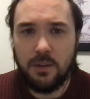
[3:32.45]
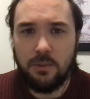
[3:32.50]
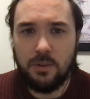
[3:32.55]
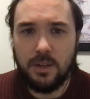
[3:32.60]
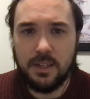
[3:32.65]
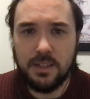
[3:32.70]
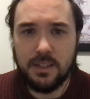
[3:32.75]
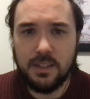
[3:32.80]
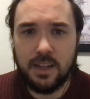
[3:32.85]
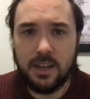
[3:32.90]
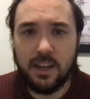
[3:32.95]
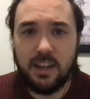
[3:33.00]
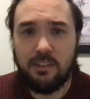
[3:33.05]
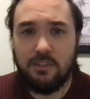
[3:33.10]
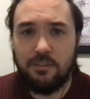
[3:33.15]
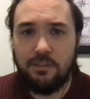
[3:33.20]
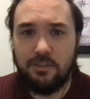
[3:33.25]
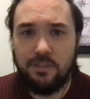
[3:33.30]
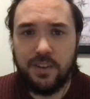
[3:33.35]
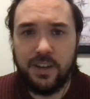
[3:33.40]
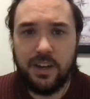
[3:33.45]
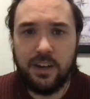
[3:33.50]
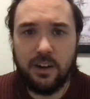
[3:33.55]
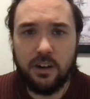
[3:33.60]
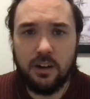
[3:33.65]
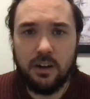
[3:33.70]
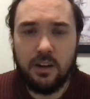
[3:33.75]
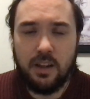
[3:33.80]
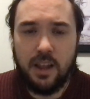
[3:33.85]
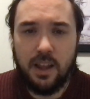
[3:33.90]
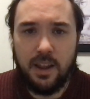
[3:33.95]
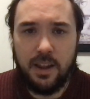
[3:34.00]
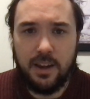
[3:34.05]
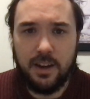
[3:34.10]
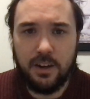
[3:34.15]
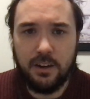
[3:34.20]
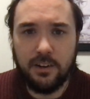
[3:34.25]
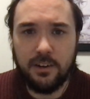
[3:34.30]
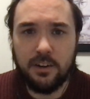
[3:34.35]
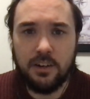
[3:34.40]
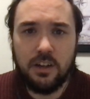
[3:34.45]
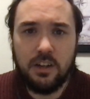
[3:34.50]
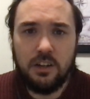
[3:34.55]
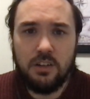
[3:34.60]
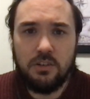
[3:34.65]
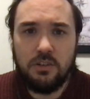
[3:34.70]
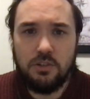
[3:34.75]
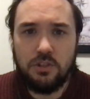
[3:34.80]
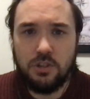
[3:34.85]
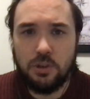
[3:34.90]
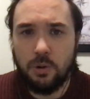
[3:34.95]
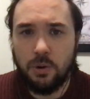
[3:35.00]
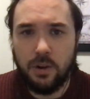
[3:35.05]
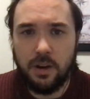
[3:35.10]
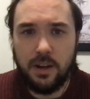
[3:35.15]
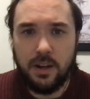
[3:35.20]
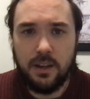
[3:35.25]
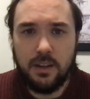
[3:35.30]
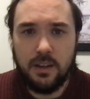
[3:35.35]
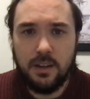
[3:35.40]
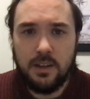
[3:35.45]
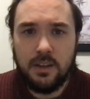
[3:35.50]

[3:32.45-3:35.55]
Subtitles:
ones like fear, anger, joy,